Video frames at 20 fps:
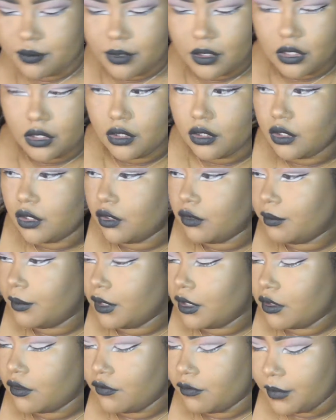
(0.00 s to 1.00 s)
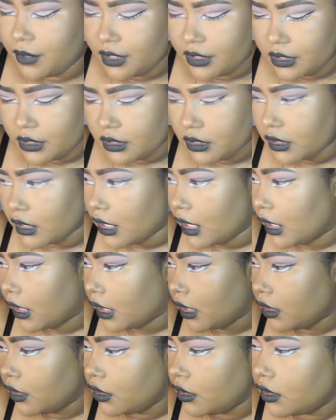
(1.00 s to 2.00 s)
put a little bit of
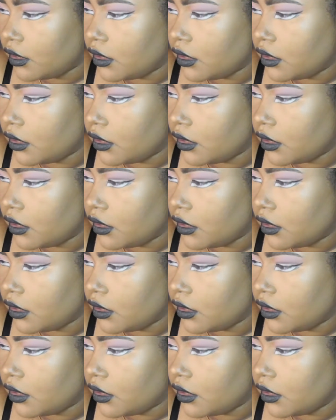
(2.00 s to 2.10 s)
mascara